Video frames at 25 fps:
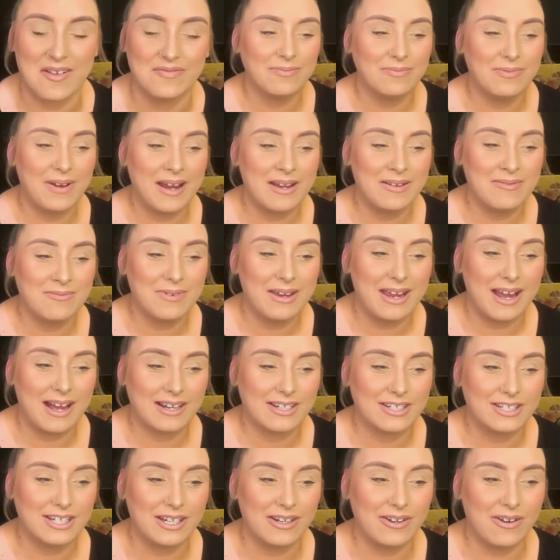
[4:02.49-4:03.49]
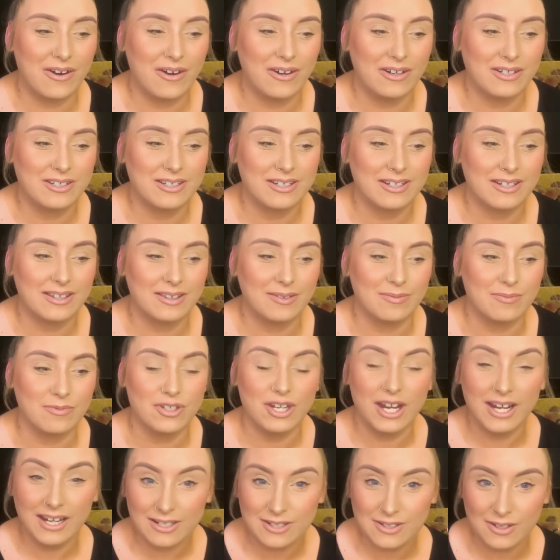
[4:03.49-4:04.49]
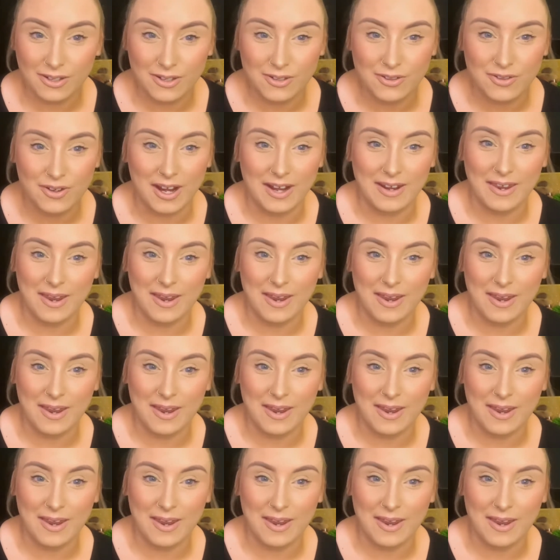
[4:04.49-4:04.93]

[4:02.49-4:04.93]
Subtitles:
When we actually got them changed on the train,